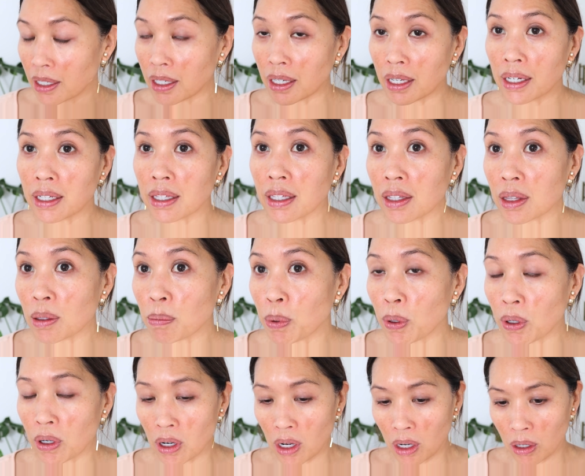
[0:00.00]
And I think
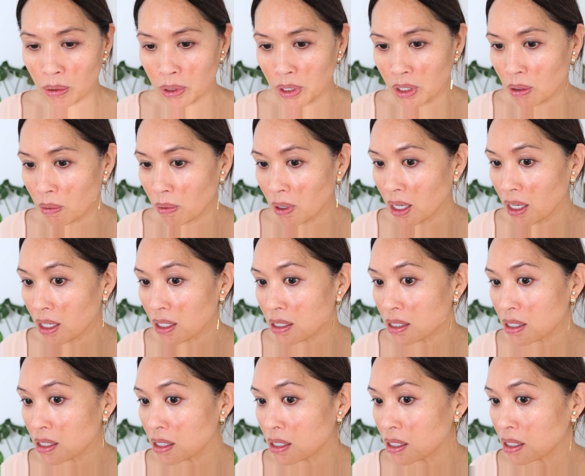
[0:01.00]
the, oh, you know
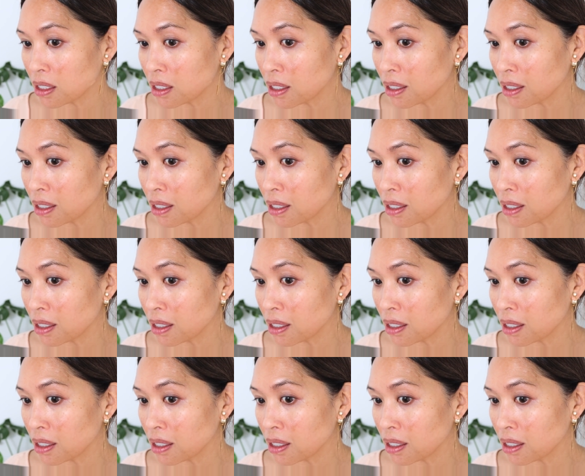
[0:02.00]
what?